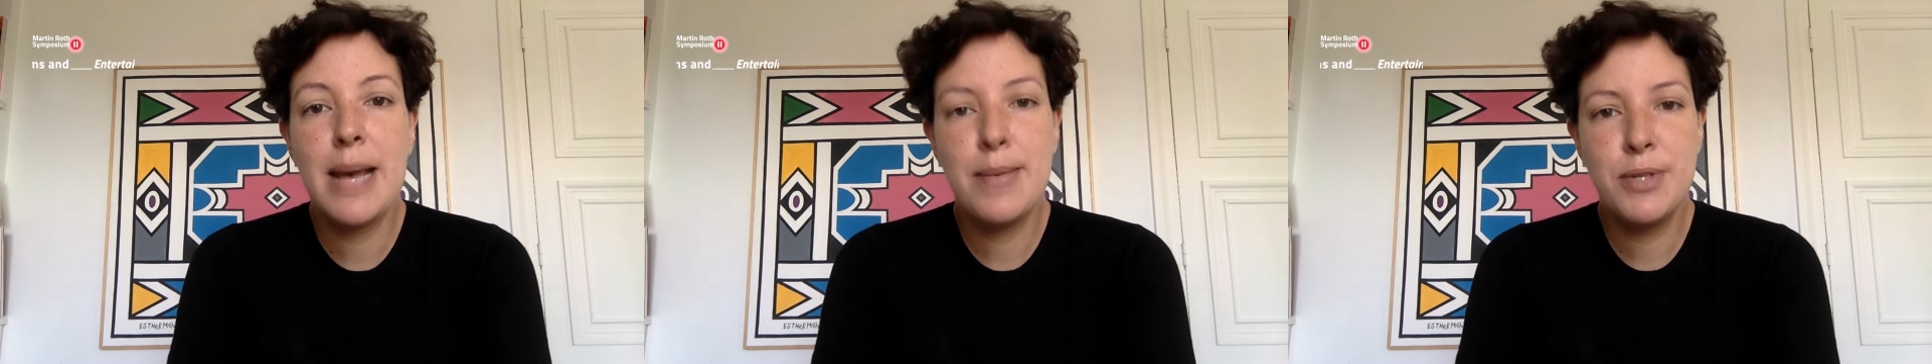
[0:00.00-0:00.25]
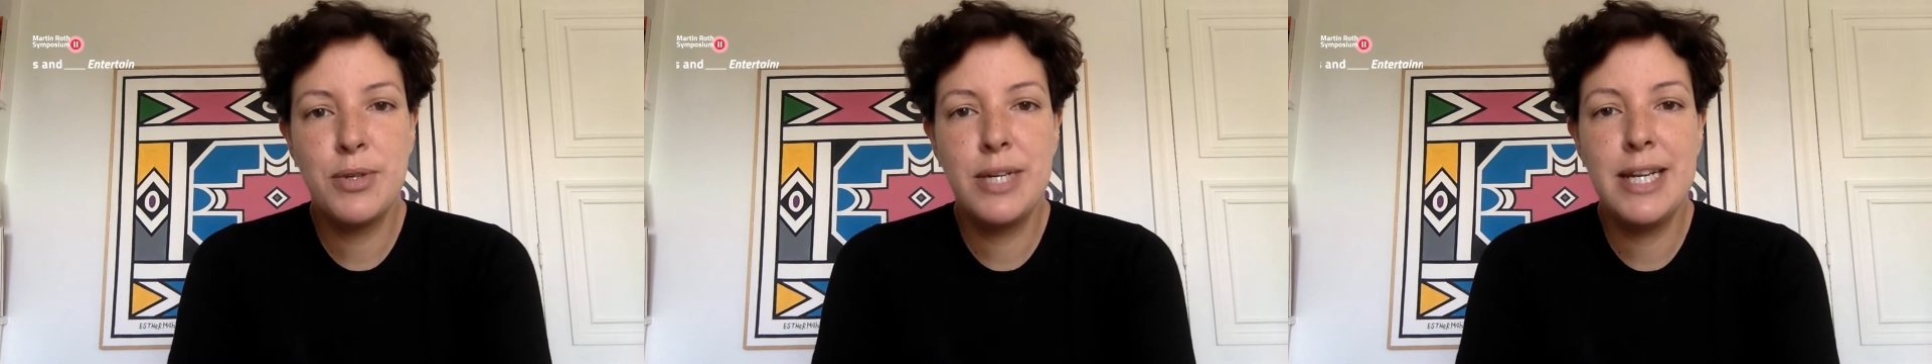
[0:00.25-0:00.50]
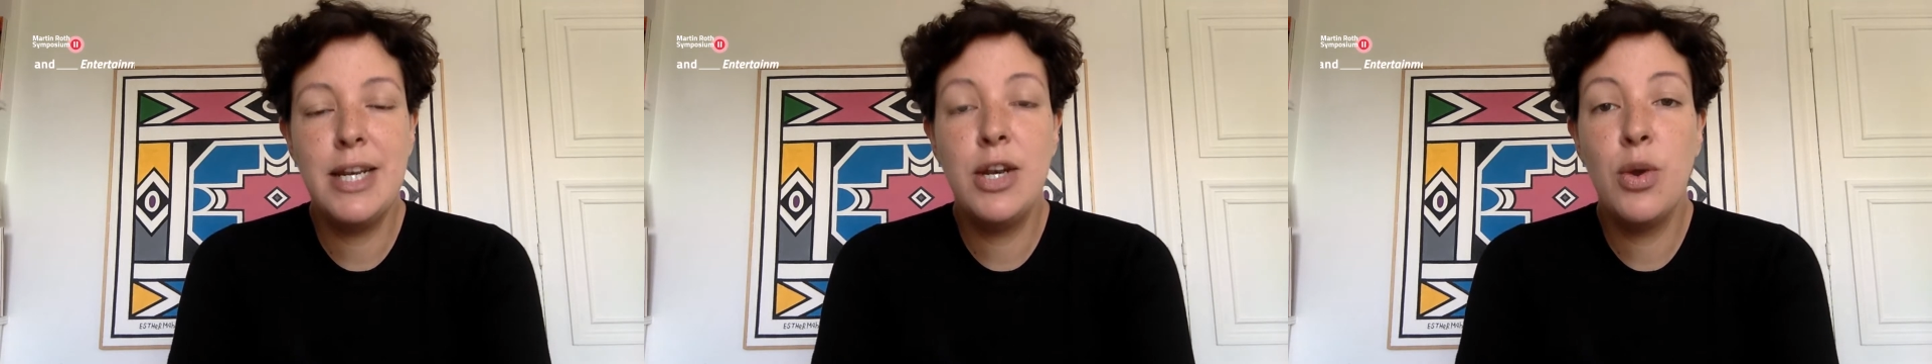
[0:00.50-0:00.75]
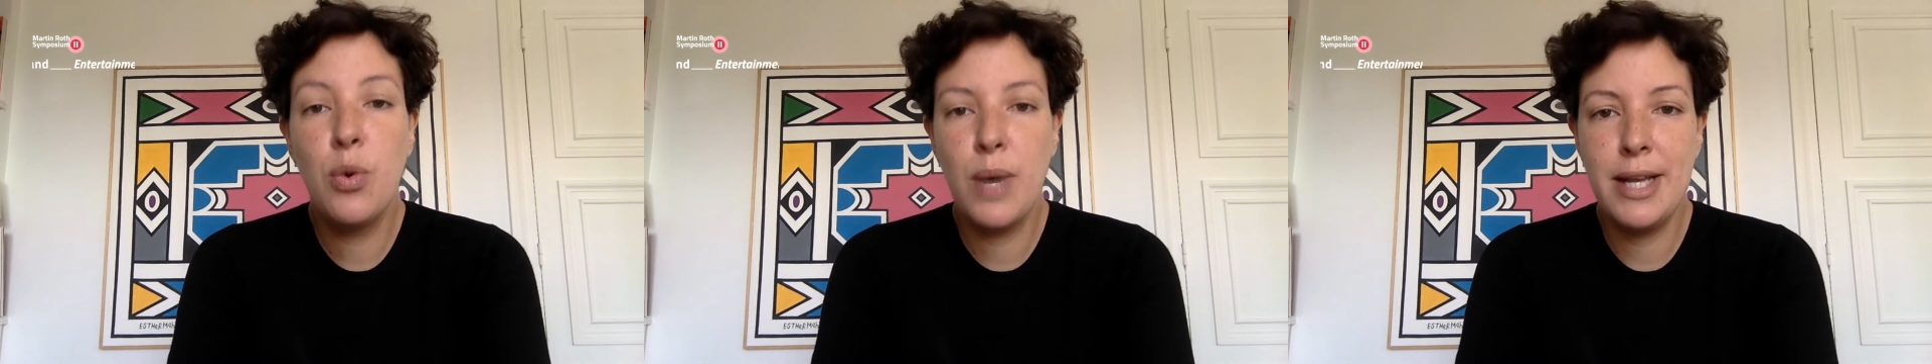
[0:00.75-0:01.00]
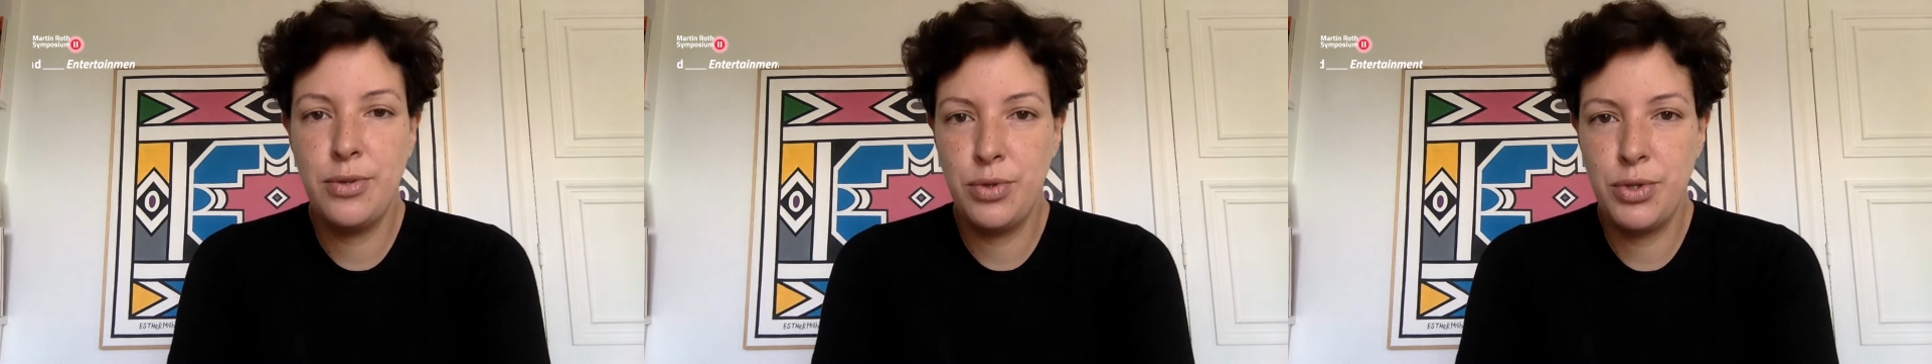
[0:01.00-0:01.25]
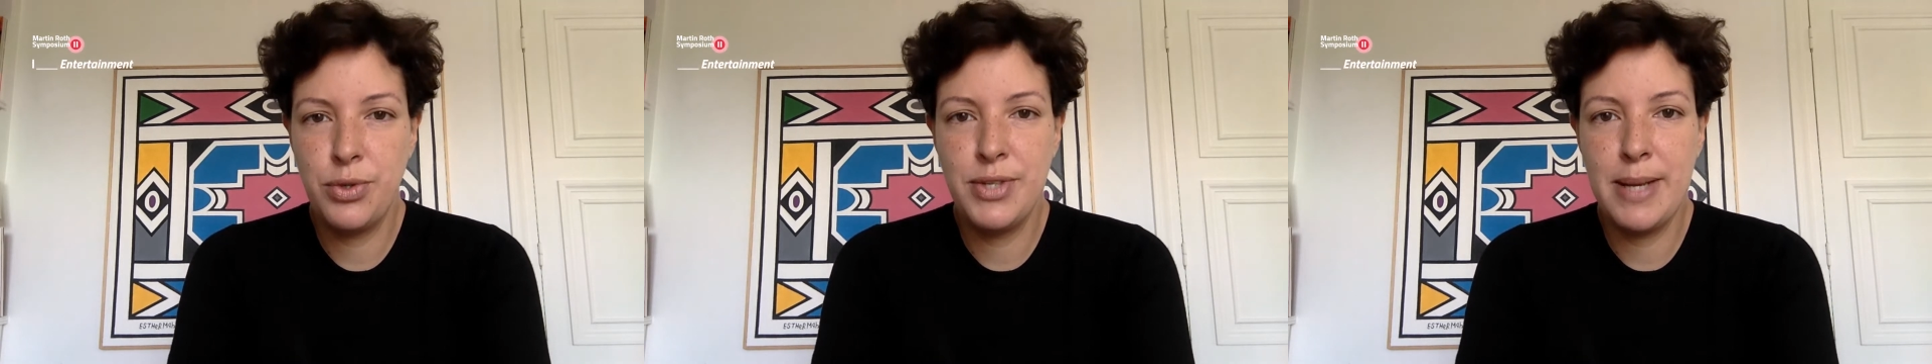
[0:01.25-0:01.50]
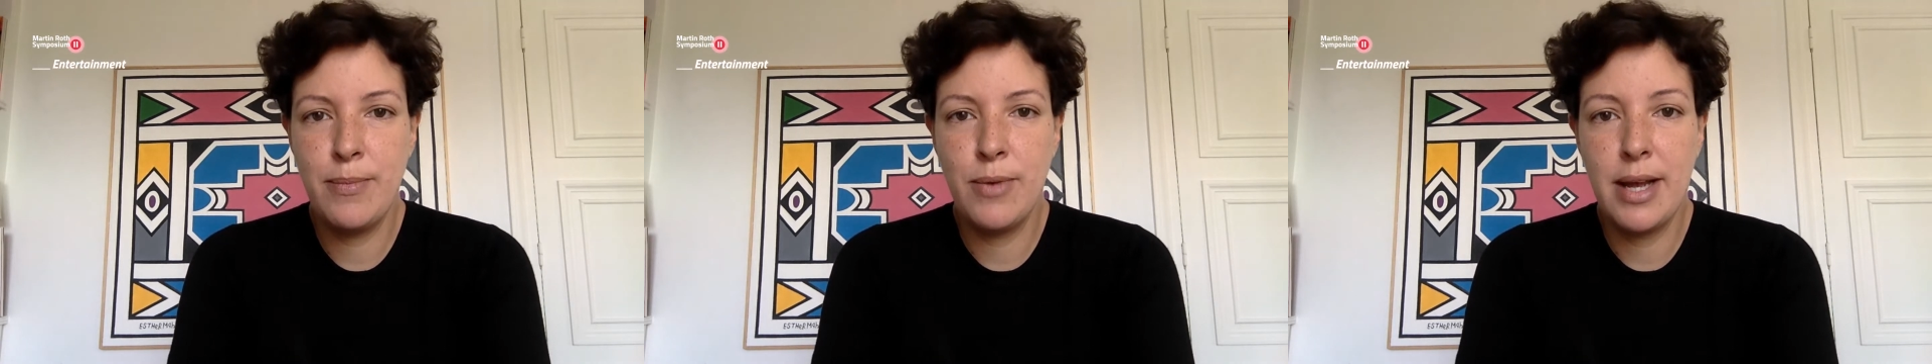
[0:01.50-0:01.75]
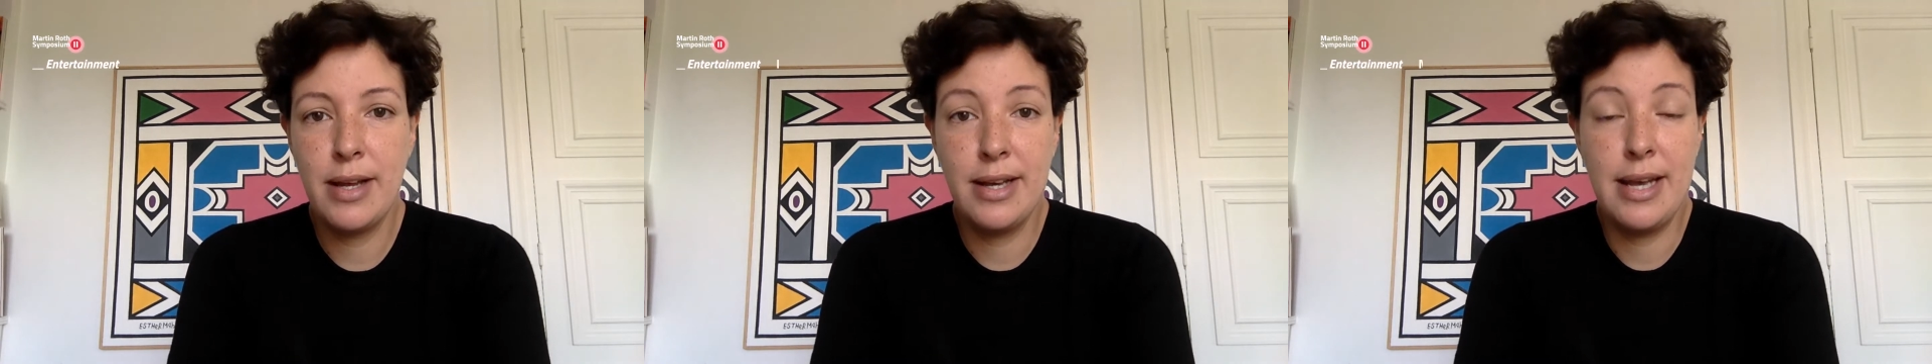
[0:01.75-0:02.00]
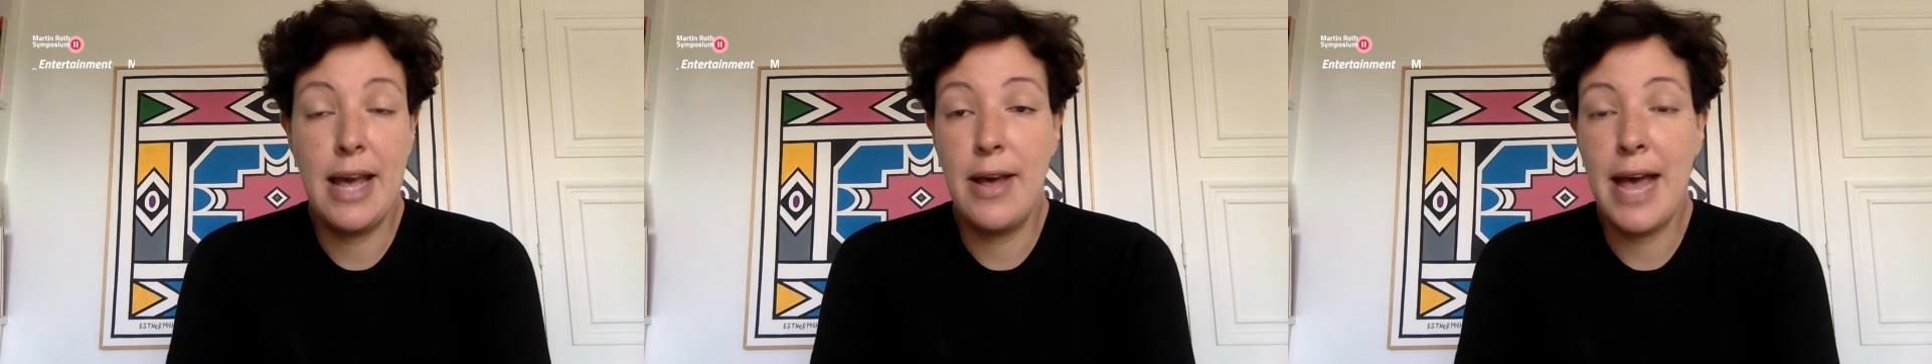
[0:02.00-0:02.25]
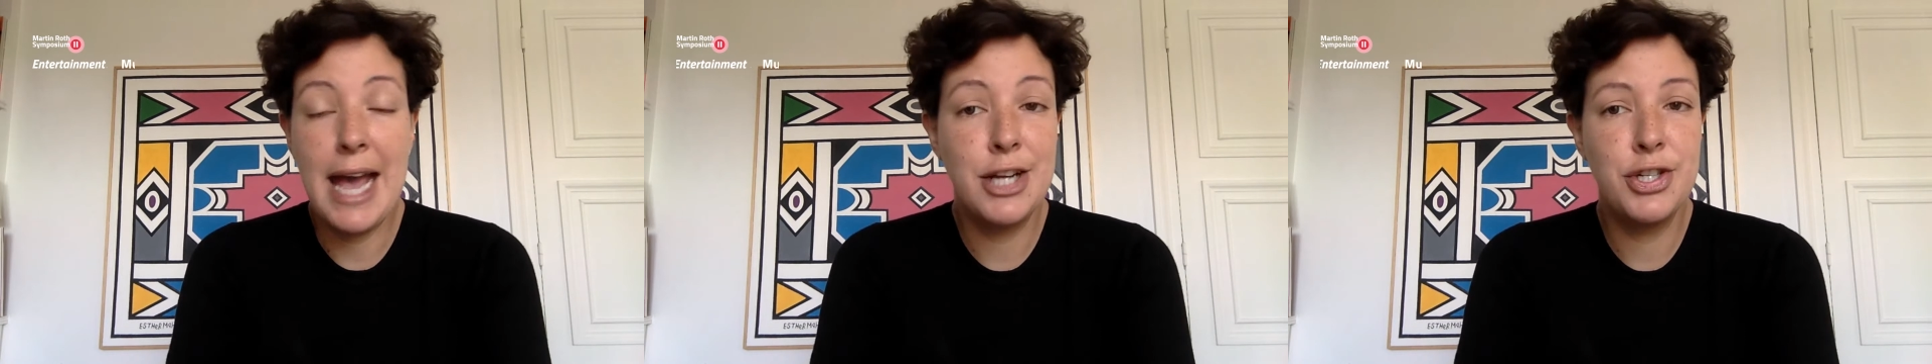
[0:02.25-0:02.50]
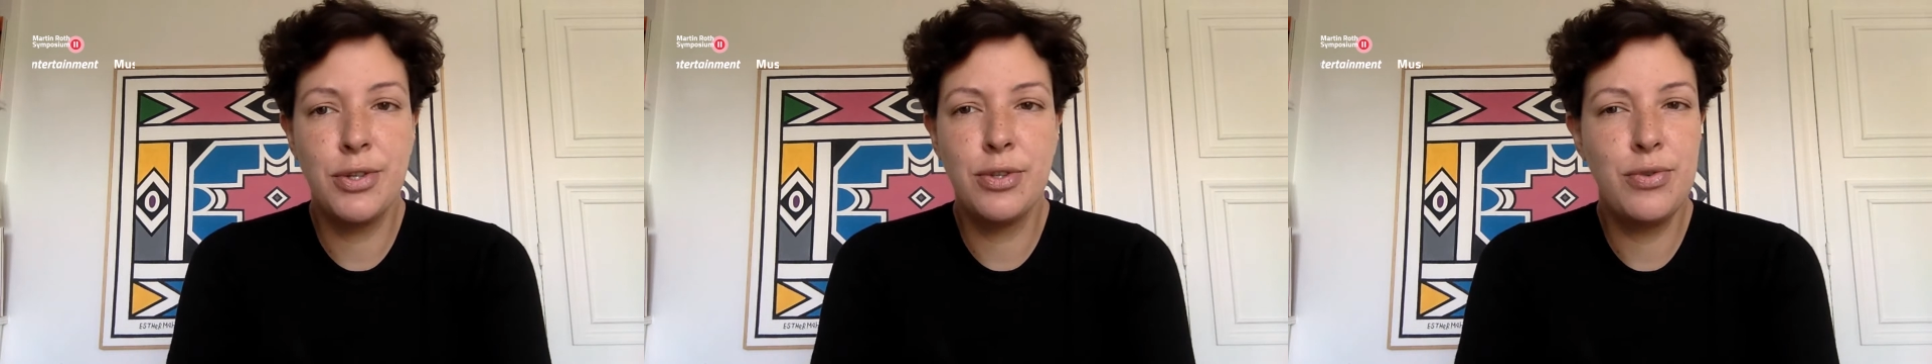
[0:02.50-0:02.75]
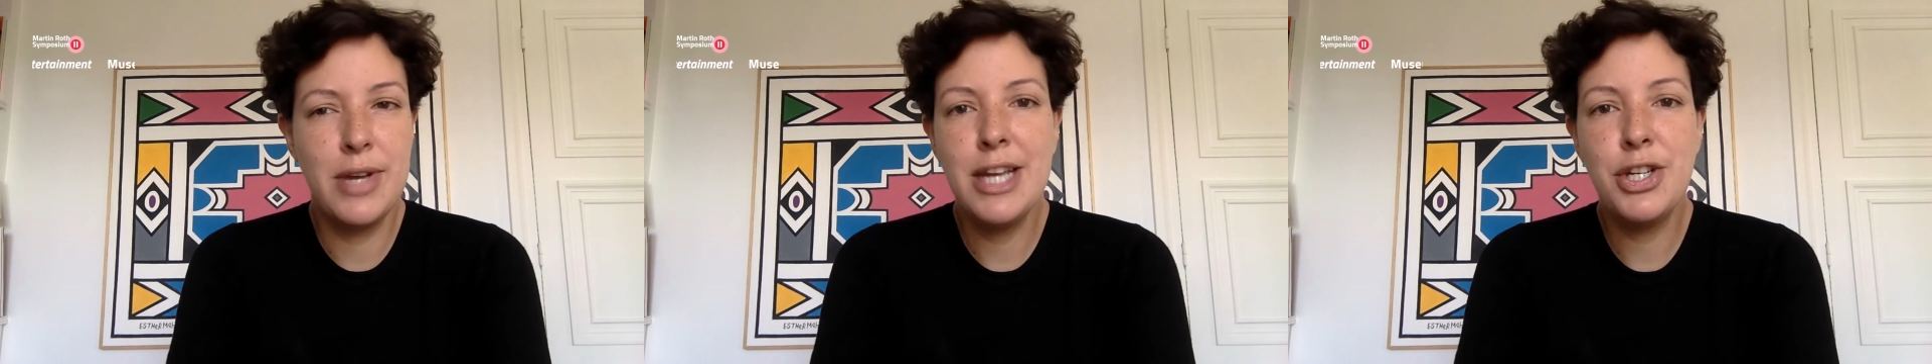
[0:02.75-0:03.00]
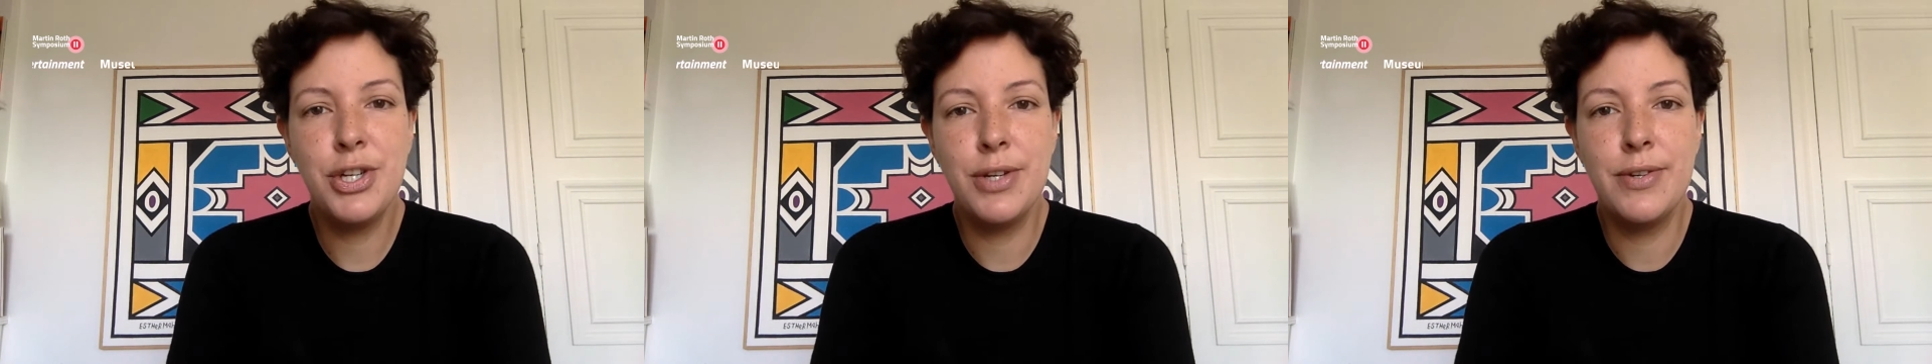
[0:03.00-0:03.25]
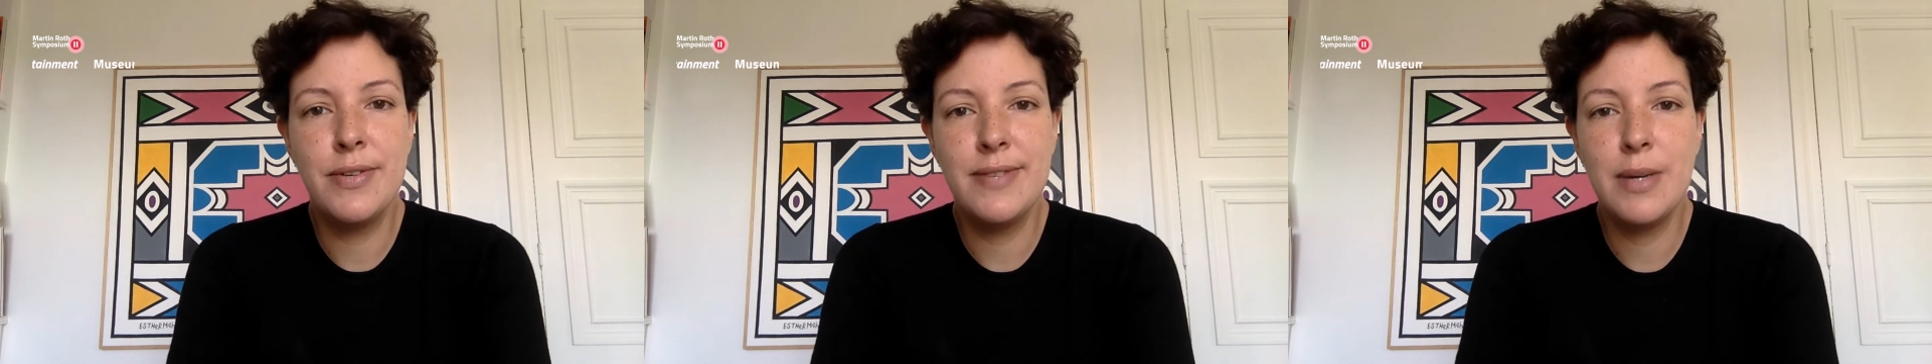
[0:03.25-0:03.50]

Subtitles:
absolutely no way to show them actual creation.